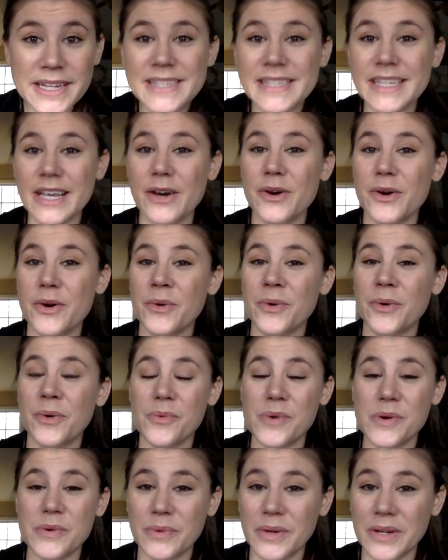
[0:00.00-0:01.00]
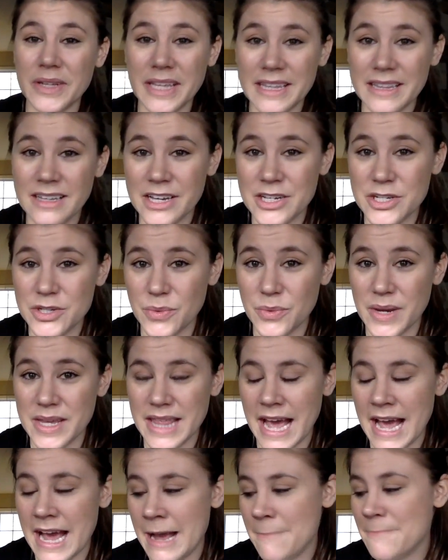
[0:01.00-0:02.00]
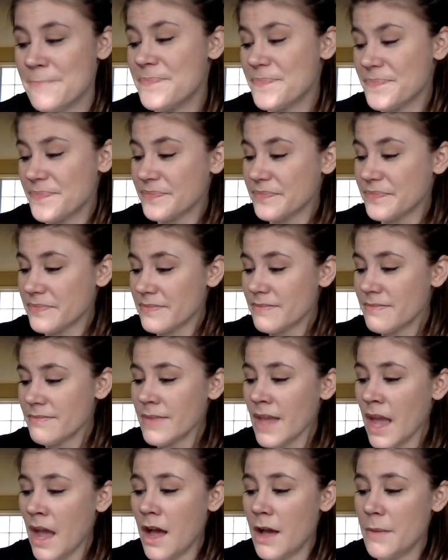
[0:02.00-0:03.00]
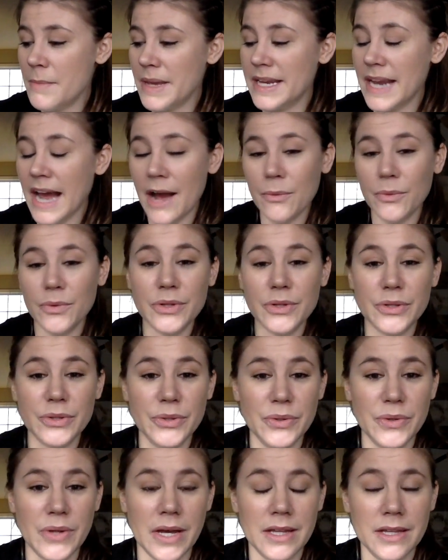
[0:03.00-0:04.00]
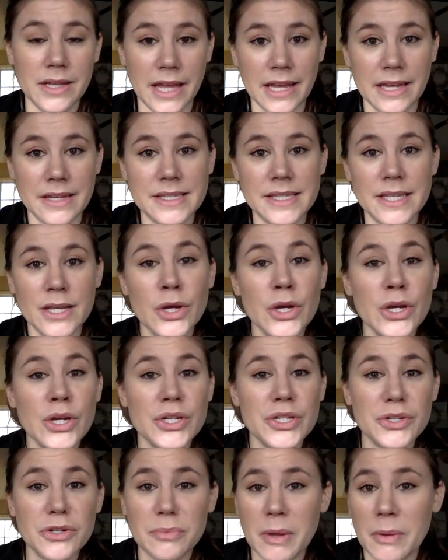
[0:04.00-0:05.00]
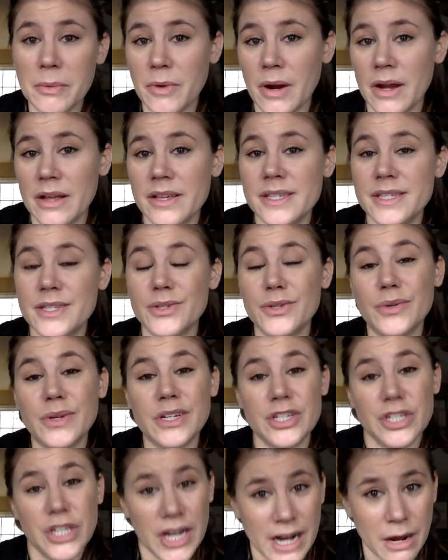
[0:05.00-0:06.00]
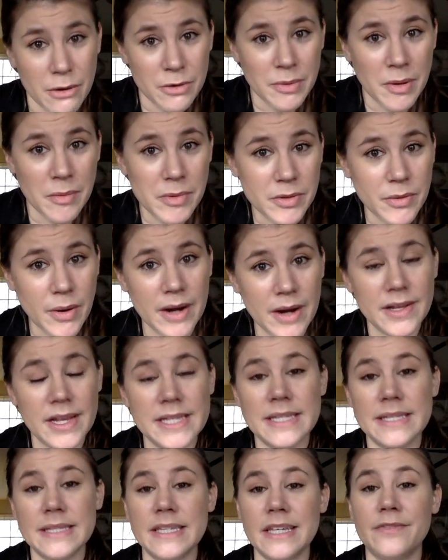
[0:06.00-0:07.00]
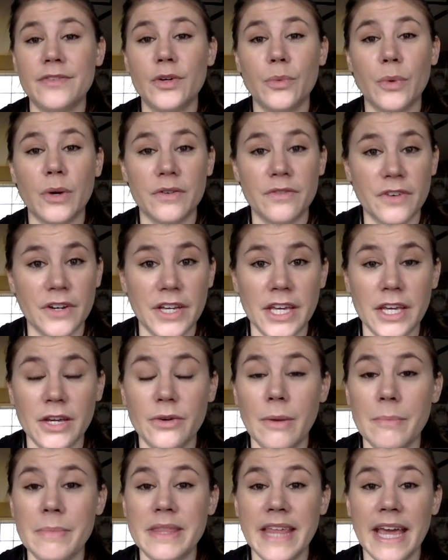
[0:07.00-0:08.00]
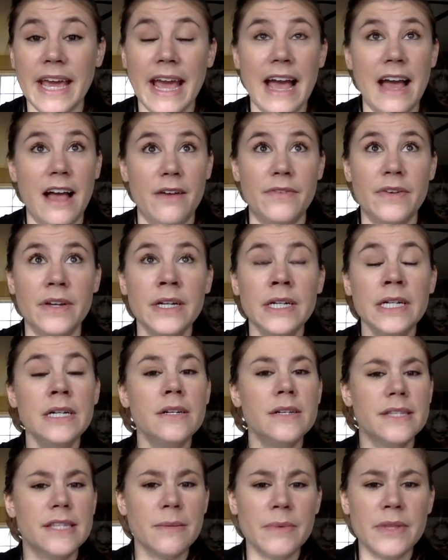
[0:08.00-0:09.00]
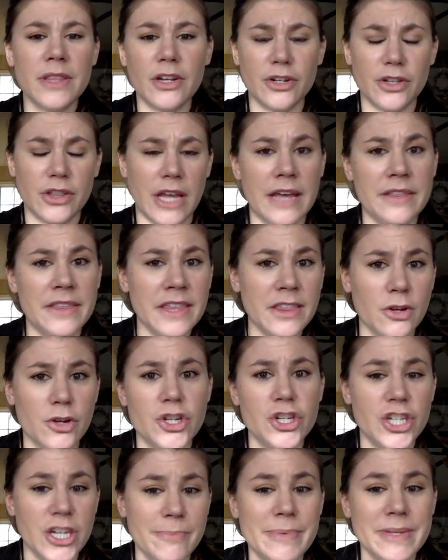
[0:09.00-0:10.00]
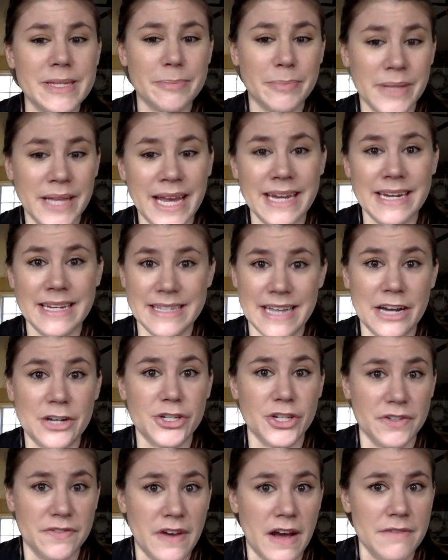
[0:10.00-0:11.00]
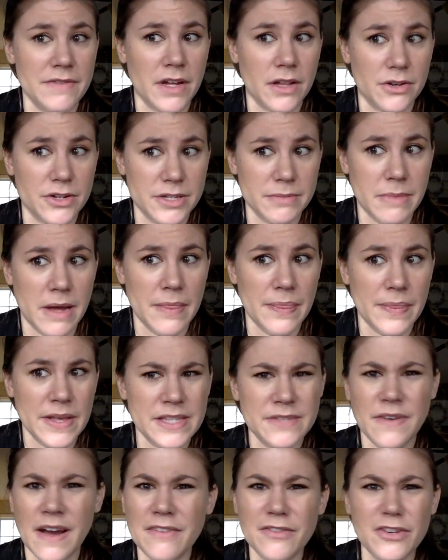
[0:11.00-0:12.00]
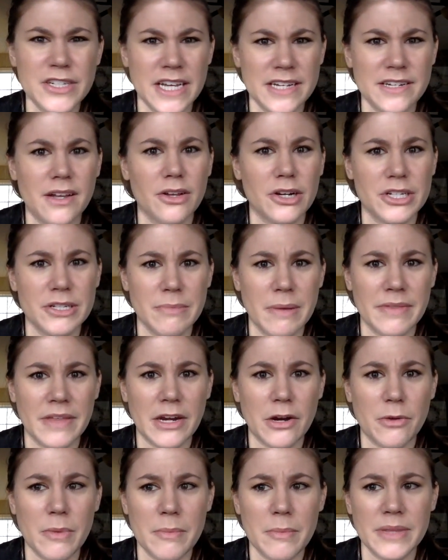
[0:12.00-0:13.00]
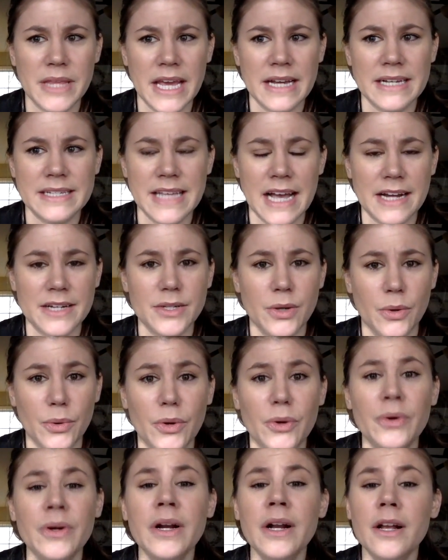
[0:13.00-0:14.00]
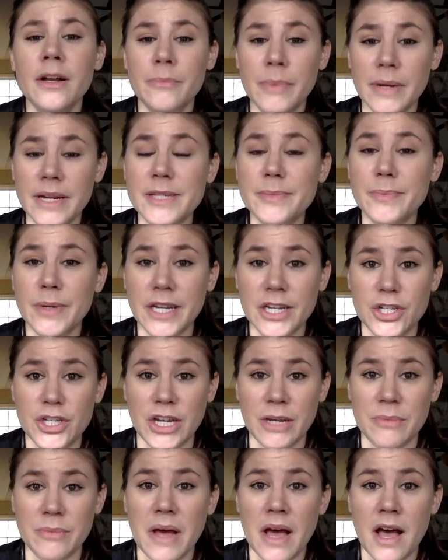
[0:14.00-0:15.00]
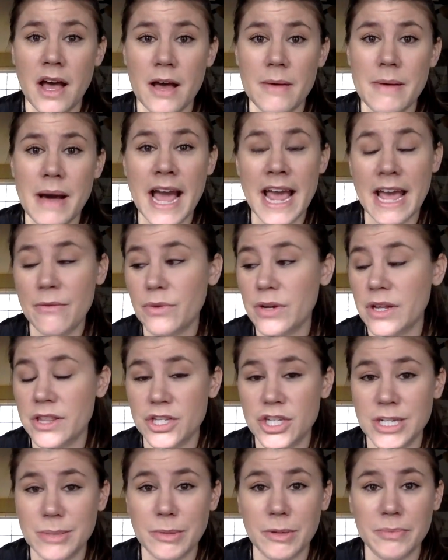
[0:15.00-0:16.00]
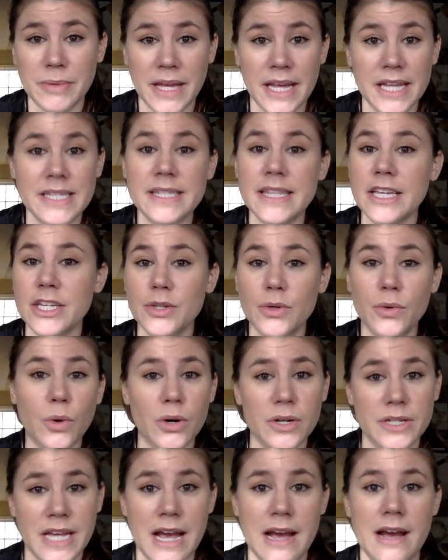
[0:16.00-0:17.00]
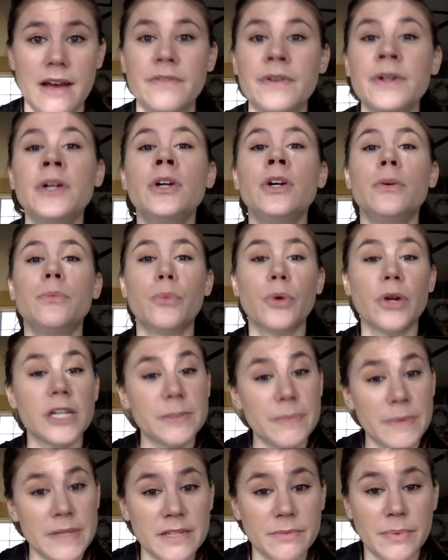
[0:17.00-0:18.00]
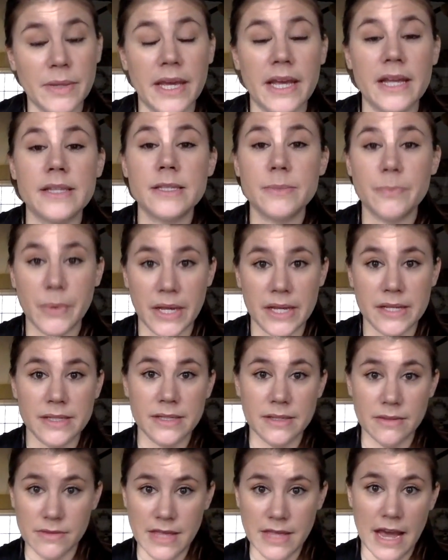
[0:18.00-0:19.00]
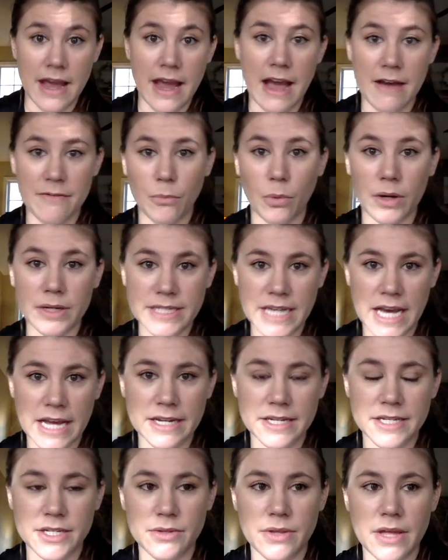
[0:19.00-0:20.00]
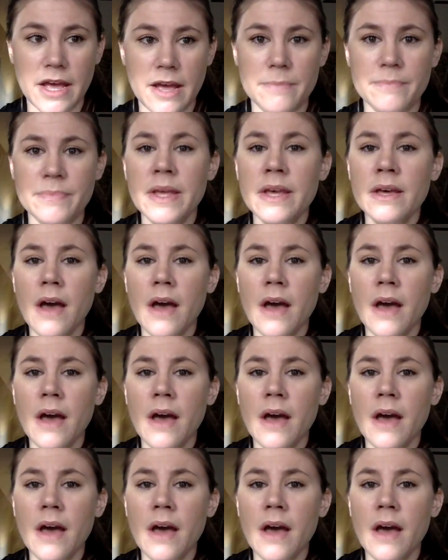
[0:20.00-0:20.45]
So we really enjoy that. And I will include links to Republic Wireless so you can check out Republic Wireless and see if it'll work for you. I mean, they have some of I think their cheapest plan is actually $5 a month. It's $5 or $10 a month. I don't remember the exact total, but it's pretty cheap. I have one of the cheaper plans. They do, of course, have more expensive plans that have more data to them.